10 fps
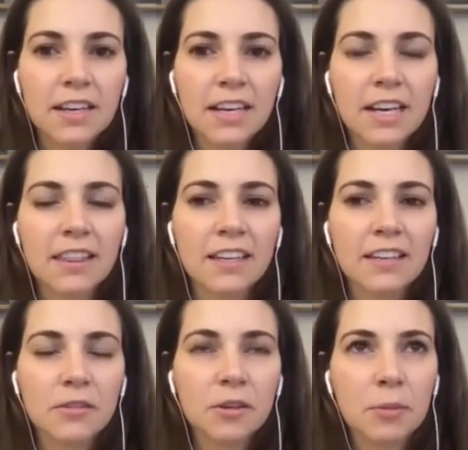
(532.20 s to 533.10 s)
And I
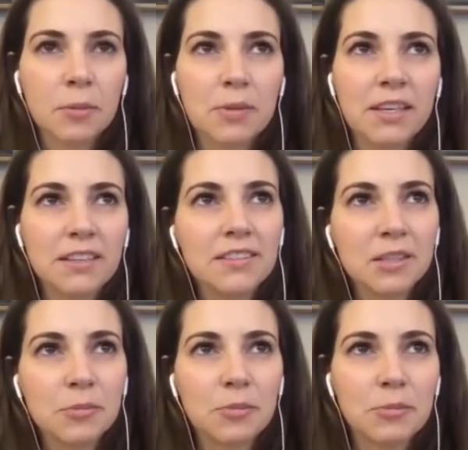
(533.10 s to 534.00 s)
think there may be
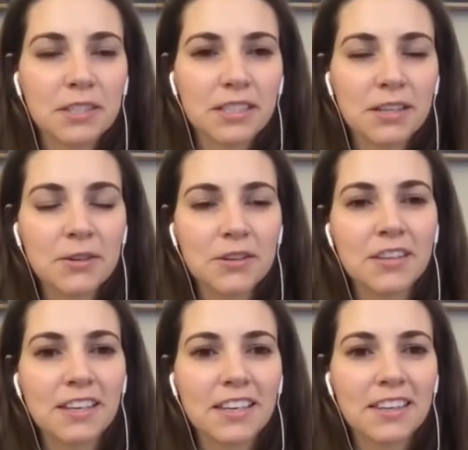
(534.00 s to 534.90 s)
some people listening who are
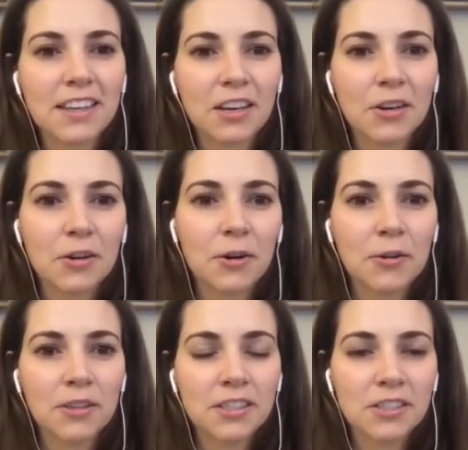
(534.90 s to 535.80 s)
thinking like, oh,
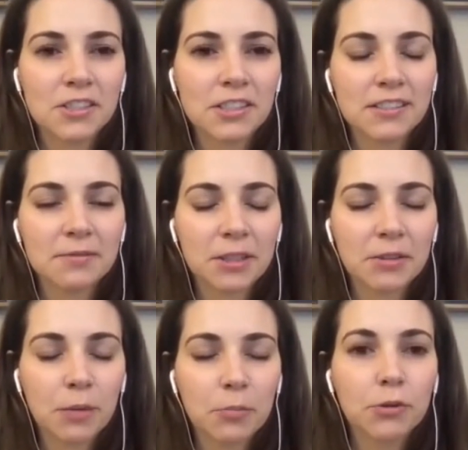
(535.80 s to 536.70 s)
this is just
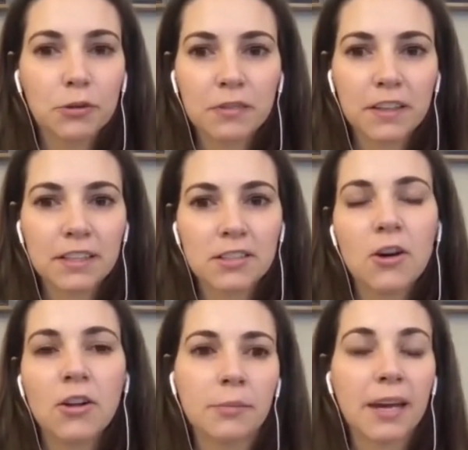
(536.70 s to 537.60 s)
like proof that it's
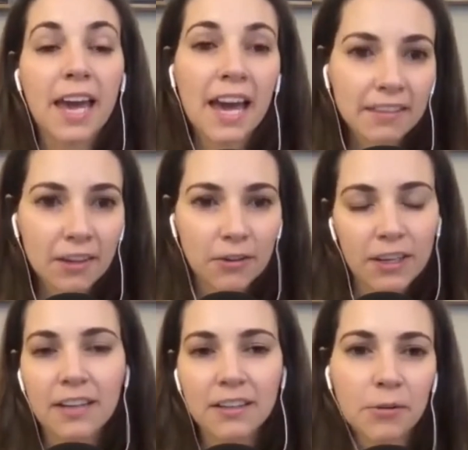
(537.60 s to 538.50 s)
all in my head though.
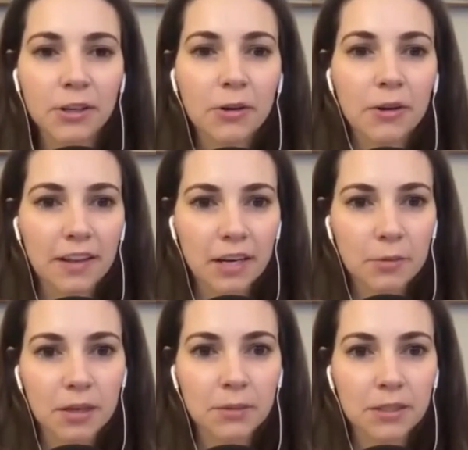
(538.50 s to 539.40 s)
Like I don't want to go to
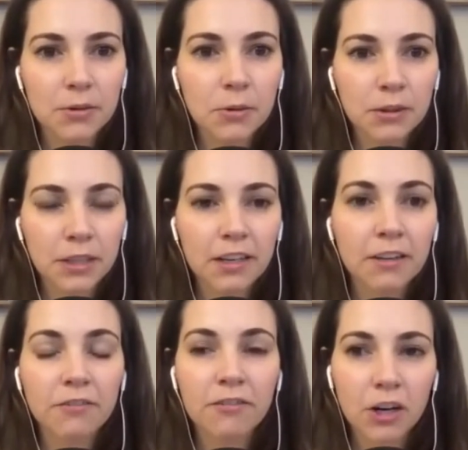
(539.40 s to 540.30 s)
therapy and be told, like
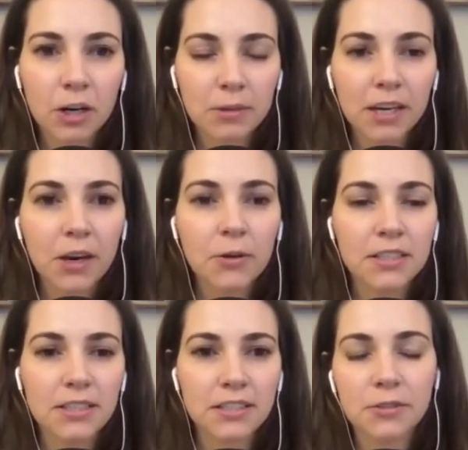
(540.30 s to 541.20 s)
confirmed, like, oh,
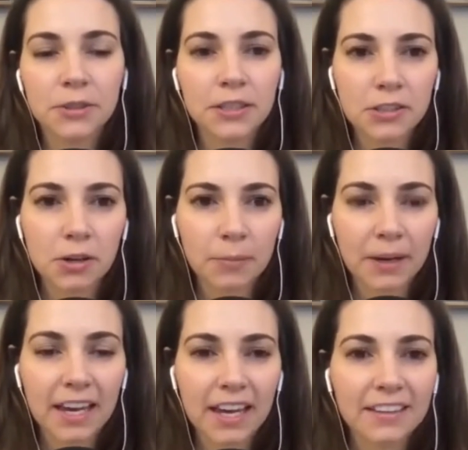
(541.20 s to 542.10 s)
this isn't real. It's all in
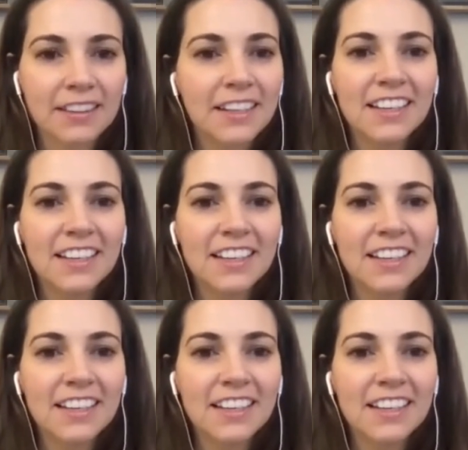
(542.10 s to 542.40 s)
my head.